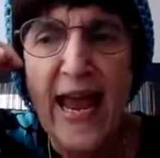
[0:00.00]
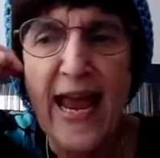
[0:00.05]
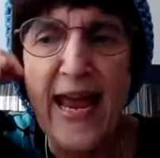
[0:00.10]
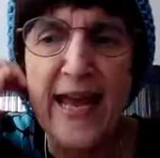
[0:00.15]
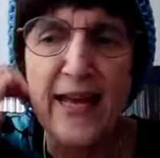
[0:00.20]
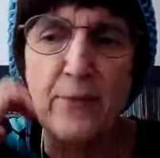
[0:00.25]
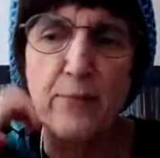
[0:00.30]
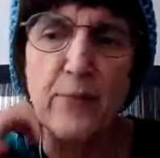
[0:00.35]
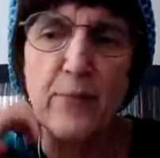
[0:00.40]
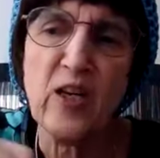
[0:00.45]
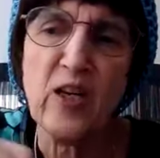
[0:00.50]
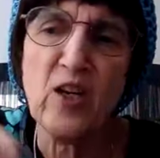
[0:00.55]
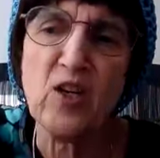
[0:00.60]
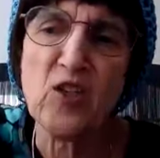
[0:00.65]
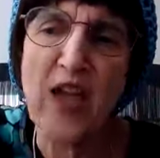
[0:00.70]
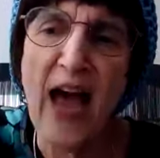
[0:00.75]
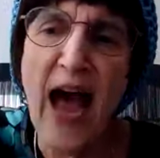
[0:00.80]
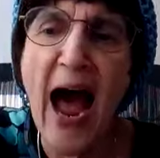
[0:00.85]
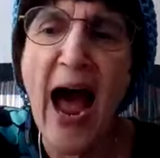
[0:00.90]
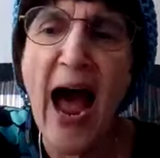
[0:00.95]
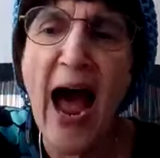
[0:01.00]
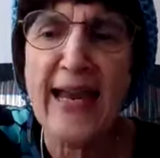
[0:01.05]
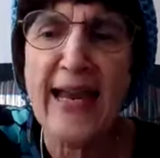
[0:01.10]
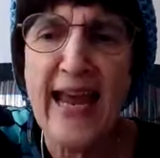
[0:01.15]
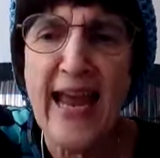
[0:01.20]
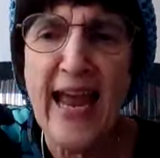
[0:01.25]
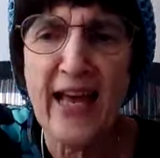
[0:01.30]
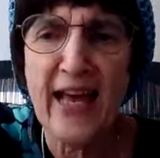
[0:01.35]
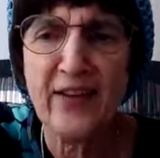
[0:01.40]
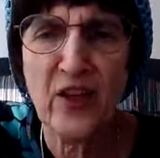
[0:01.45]
And because
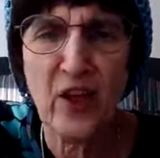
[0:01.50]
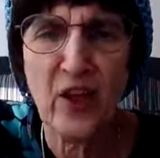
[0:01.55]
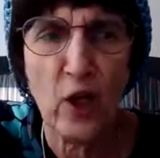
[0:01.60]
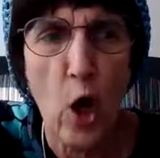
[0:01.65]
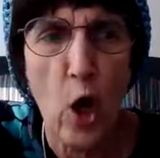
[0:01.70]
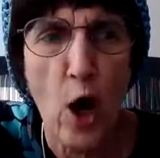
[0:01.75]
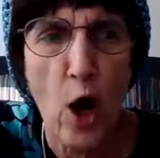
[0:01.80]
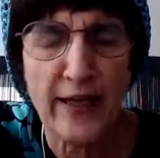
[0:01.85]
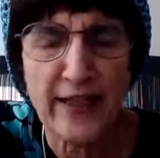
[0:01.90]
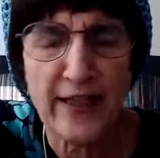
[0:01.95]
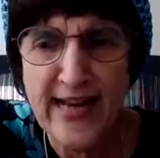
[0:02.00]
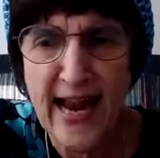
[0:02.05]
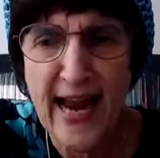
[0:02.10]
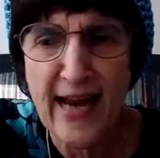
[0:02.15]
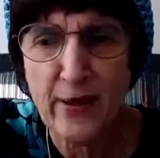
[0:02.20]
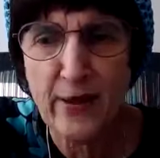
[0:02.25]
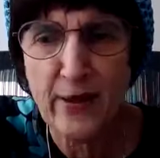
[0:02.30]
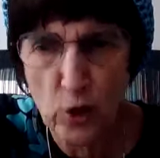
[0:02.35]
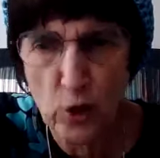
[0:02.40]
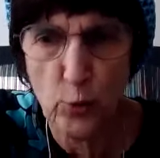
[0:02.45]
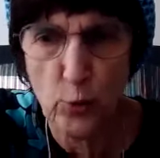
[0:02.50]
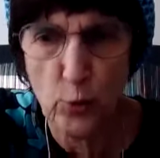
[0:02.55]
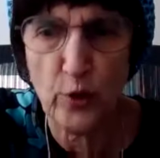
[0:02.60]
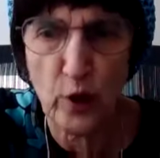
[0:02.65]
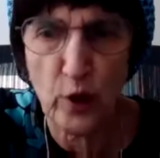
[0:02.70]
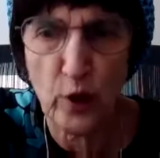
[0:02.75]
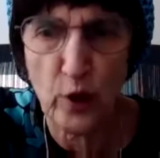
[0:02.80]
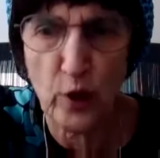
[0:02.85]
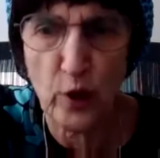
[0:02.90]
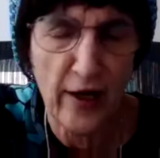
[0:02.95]
I had the contacts
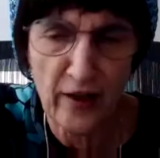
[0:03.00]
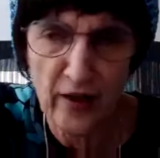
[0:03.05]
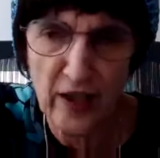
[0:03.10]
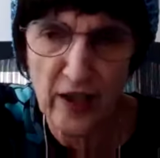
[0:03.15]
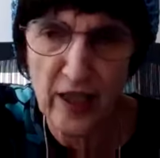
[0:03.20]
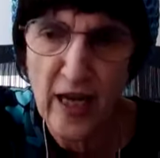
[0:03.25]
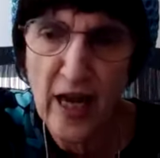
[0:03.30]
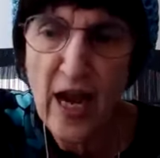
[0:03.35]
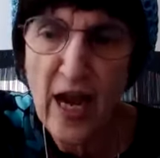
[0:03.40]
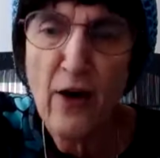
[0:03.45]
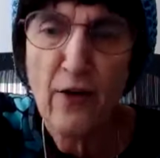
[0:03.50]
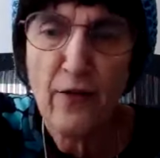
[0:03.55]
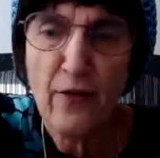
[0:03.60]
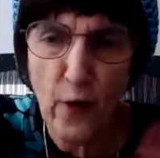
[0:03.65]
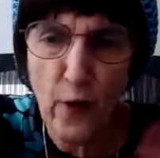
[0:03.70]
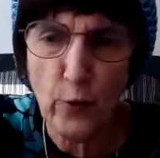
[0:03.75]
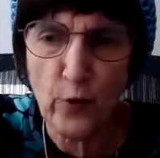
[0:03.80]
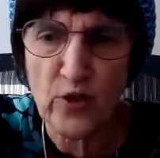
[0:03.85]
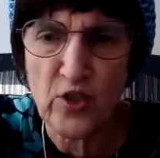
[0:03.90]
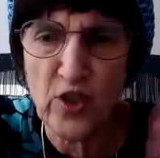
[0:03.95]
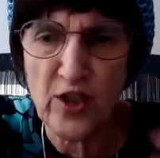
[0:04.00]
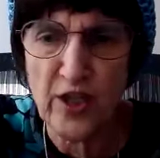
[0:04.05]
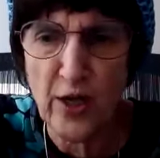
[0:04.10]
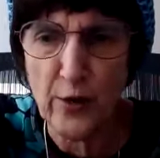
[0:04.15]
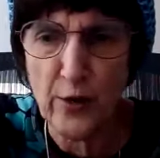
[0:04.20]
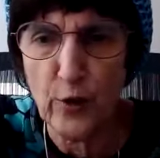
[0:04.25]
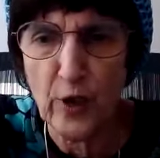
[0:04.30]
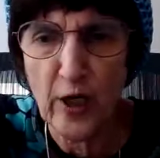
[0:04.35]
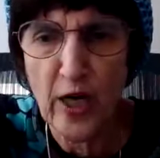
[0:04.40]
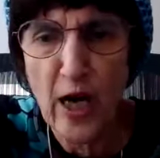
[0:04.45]
with a lot of the folks in
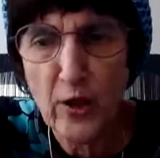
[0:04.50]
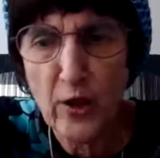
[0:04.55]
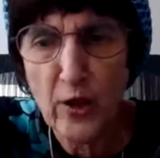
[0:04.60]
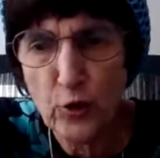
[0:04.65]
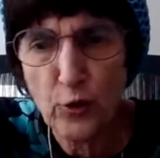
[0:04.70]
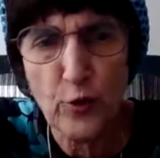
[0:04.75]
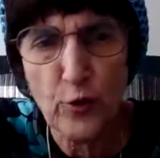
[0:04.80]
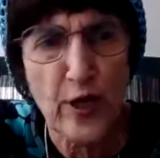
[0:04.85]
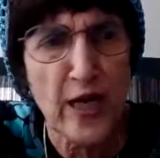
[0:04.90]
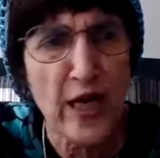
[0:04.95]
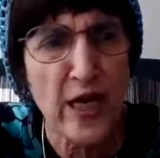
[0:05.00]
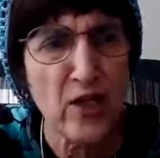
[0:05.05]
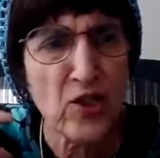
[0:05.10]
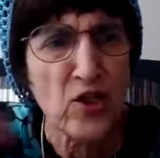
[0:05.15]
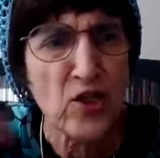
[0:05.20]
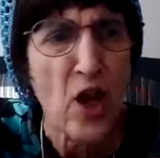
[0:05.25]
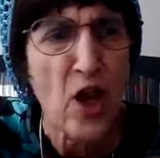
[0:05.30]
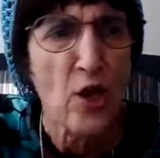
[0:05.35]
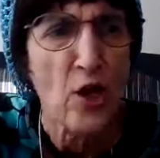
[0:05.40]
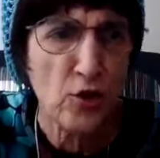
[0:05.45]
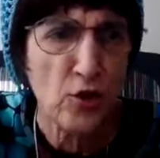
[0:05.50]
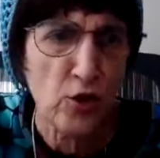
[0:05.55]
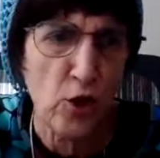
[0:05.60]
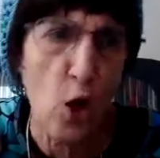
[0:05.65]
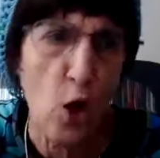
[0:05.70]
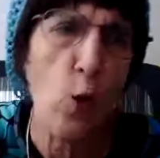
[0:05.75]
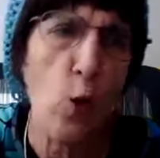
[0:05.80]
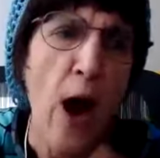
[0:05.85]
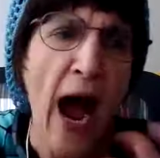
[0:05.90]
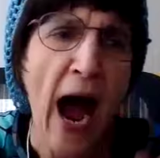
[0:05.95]
other countries,
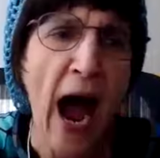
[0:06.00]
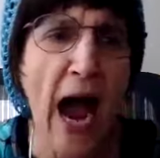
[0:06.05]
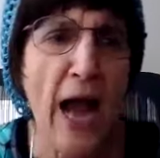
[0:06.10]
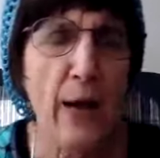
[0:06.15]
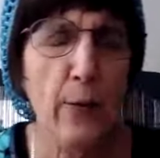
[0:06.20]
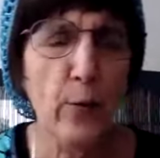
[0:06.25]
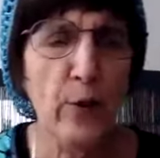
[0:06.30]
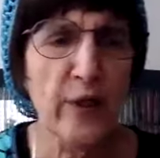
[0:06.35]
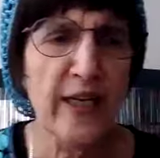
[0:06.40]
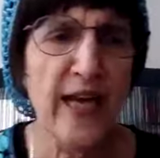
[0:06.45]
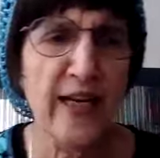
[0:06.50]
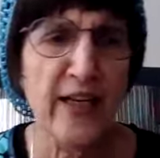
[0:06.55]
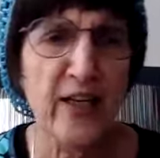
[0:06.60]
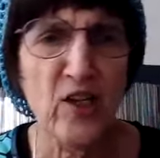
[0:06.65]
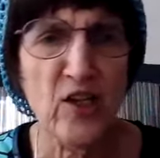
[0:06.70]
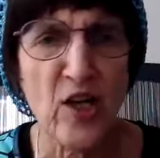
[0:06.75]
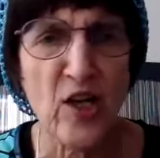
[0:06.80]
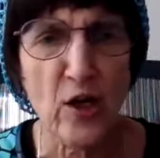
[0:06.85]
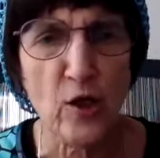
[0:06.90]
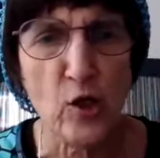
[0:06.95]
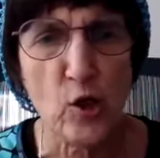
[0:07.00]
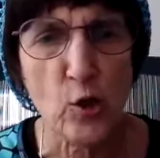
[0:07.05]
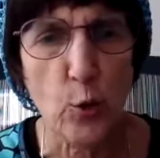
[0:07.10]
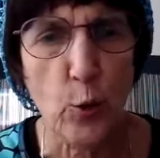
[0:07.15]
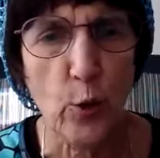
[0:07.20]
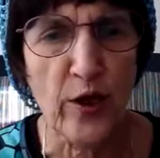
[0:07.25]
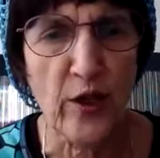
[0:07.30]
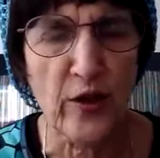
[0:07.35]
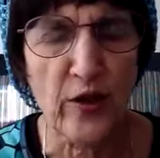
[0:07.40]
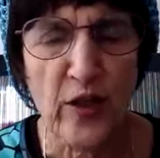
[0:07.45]
so I would get in touch
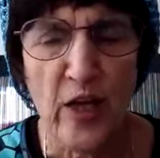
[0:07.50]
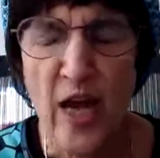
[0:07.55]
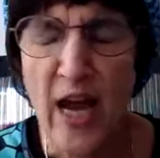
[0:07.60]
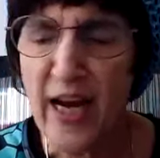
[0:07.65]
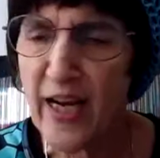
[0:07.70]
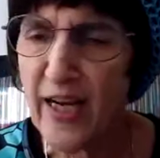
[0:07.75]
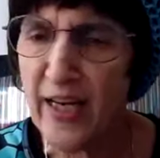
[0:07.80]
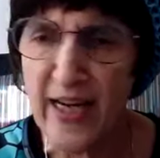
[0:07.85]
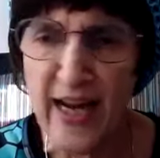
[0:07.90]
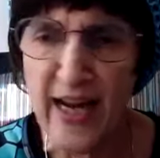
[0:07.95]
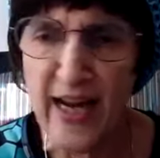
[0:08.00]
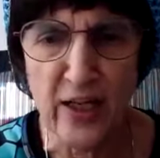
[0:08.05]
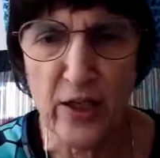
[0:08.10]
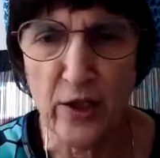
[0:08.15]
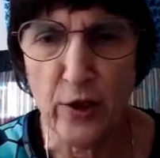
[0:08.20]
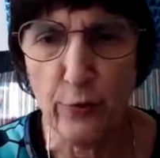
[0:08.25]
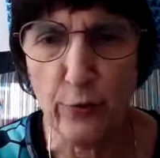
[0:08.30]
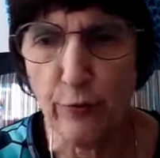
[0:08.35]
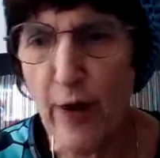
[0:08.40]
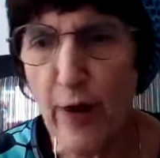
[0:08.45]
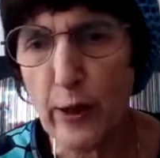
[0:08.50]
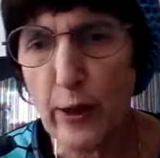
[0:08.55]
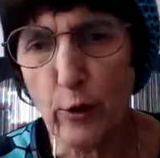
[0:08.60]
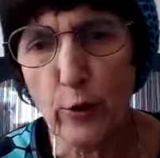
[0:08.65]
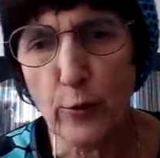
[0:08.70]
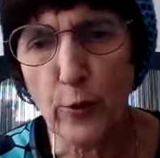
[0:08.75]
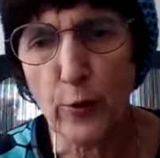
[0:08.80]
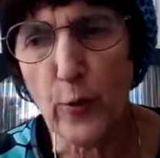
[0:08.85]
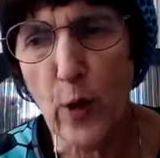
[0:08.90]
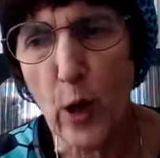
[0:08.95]
with Canadian
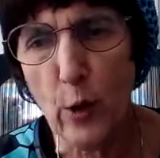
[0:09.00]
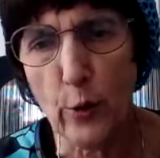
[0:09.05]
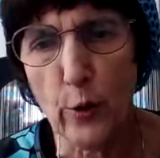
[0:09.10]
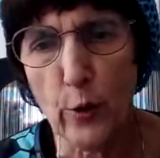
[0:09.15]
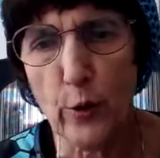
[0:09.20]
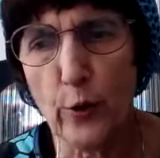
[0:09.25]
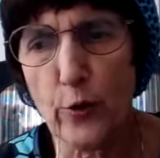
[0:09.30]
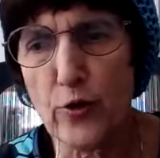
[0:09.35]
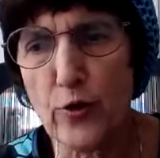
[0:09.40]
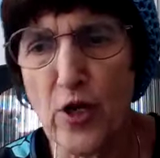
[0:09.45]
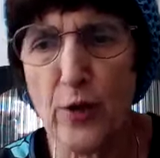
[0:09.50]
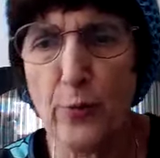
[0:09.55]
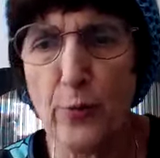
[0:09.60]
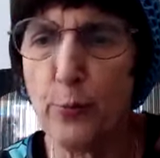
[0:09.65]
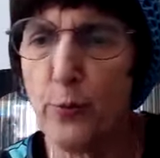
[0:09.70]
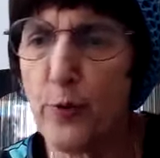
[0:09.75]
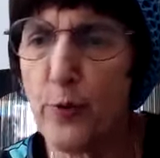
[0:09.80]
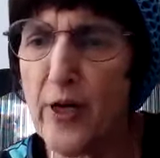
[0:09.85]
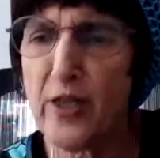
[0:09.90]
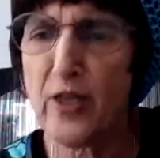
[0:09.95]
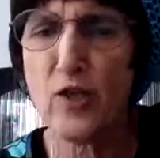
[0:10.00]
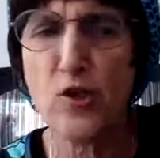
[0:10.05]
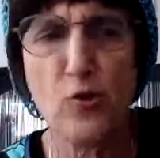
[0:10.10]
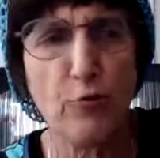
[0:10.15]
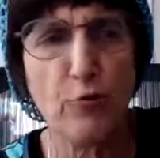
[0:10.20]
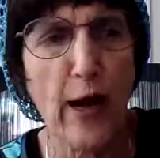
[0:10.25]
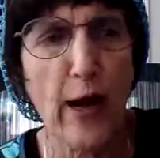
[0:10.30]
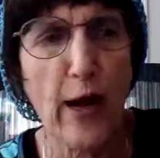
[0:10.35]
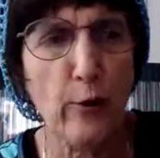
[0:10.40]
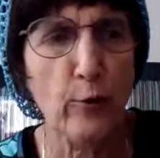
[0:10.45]
record promoters and
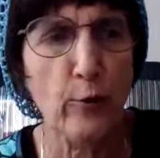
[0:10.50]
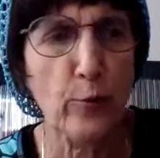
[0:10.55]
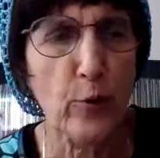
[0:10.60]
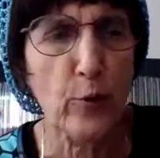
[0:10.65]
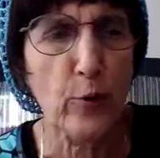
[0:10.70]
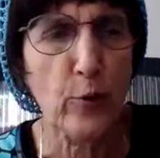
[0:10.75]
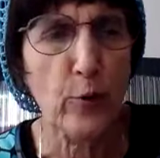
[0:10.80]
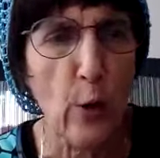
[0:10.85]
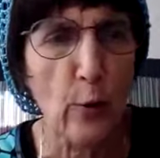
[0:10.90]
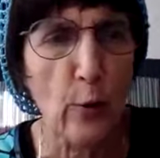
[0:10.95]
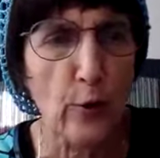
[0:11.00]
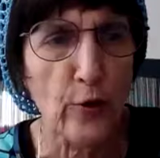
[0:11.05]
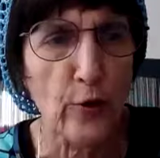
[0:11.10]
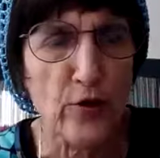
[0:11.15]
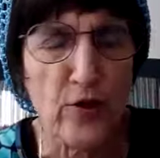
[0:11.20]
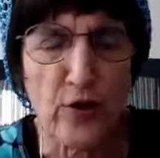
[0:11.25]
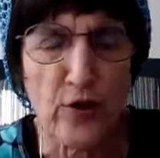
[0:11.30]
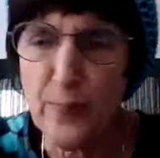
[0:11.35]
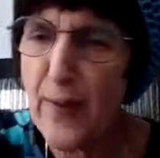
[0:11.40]
British record promoters.